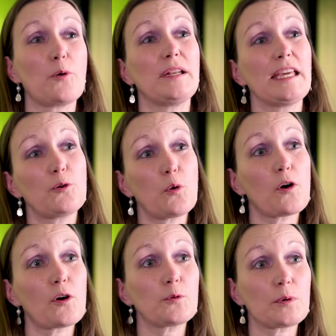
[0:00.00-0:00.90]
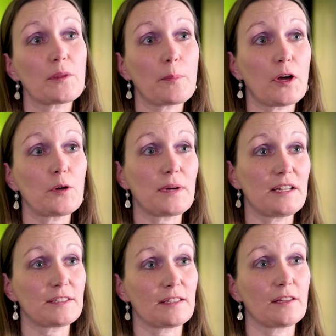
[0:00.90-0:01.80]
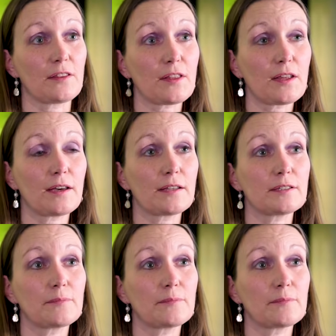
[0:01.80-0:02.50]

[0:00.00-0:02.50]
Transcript: when he quarrelled with the Pope Innocent III